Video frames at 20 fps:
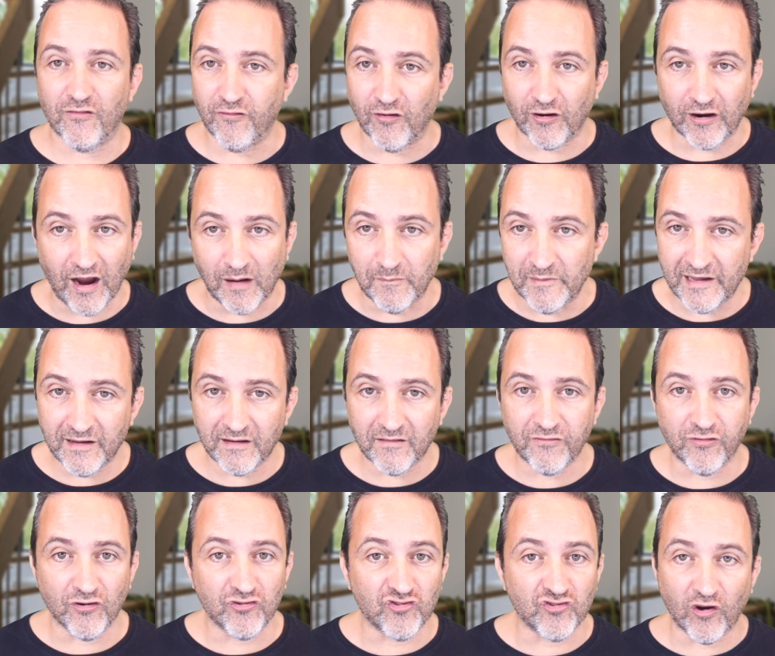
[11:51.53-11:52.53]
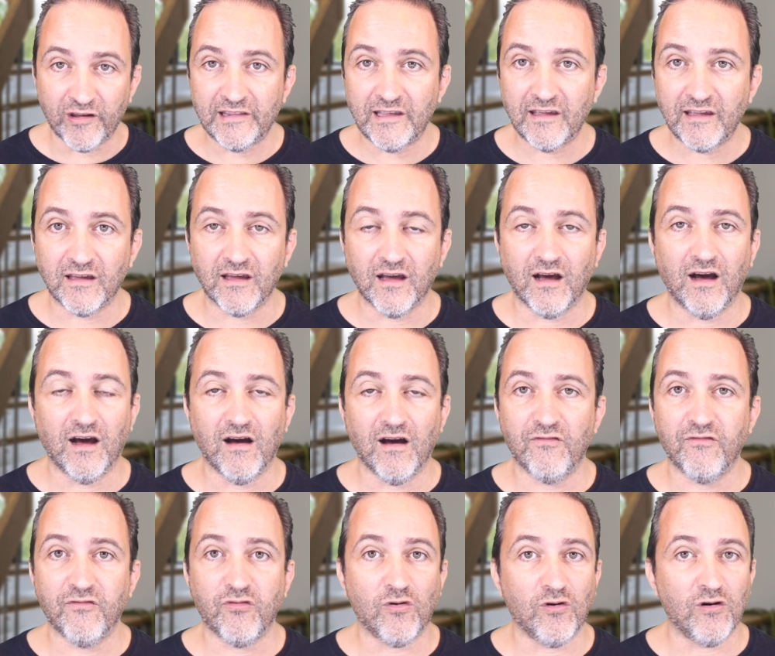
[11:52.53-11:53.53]
coming, for joining,
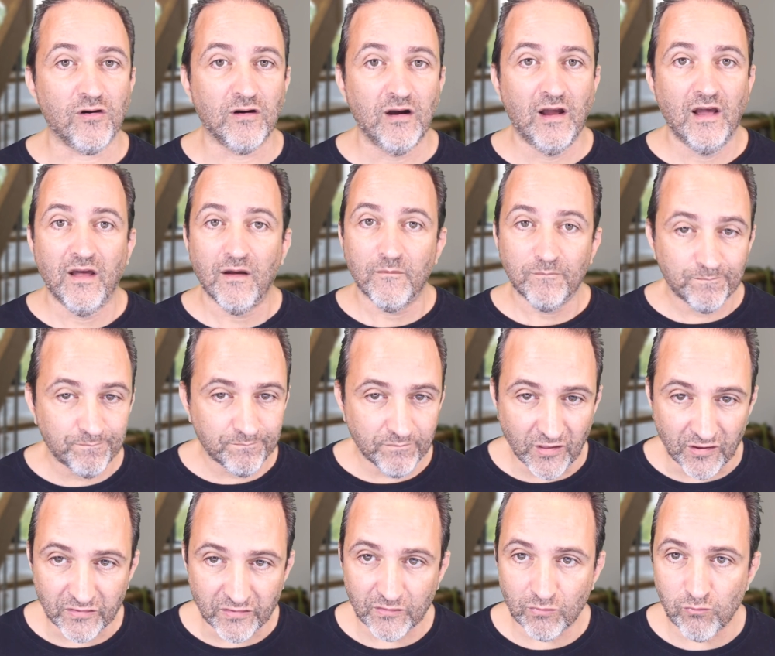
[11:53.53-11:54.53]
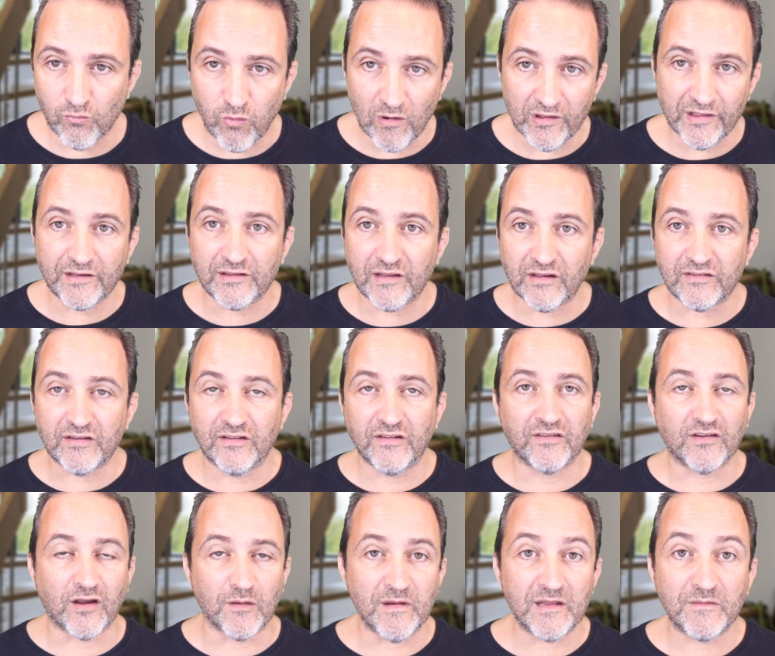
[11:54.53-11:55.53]
for this willingness and this
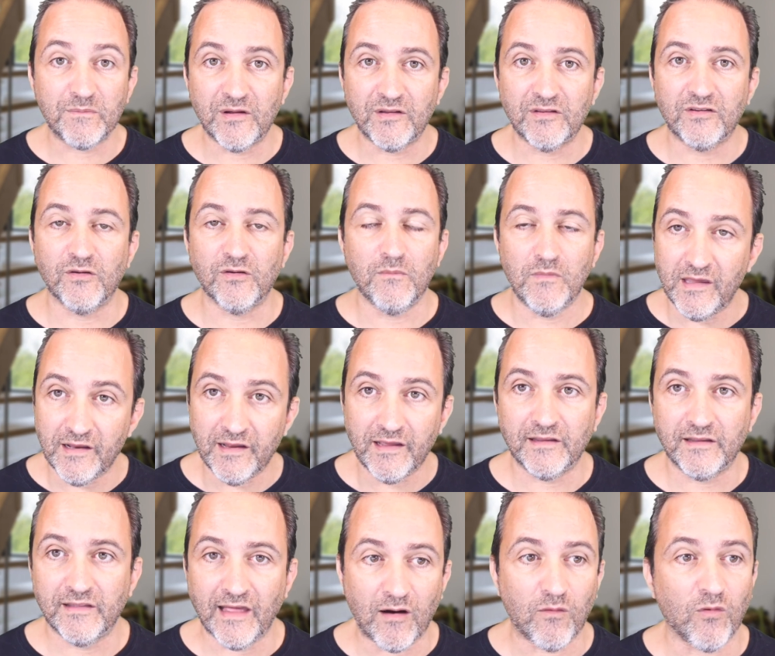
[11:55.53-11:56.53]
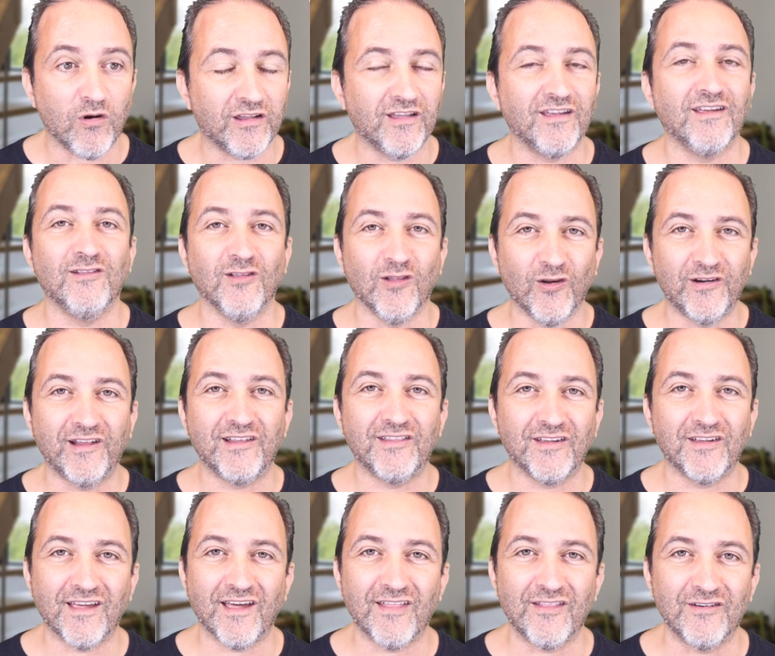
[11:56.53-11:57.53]
commitment to meeting, networking, and learning
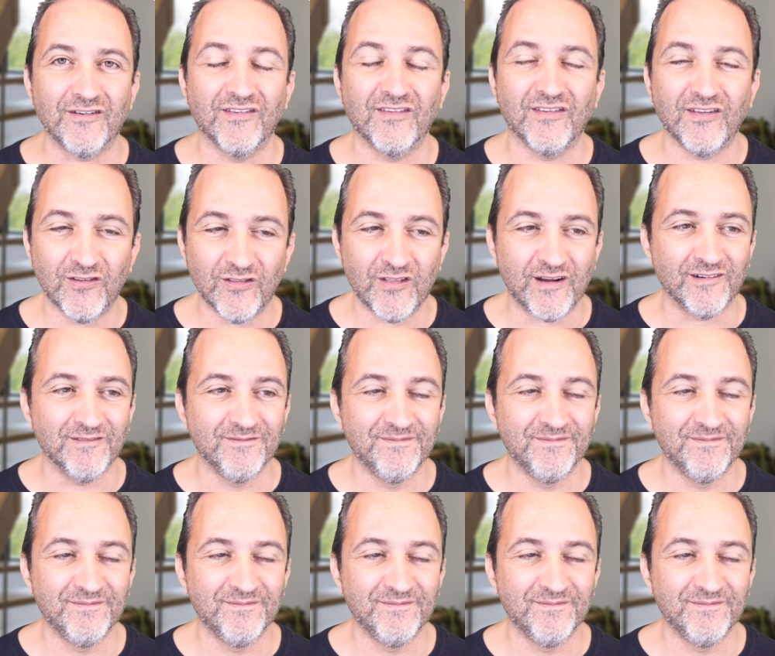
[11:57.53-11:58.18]
together. See you there.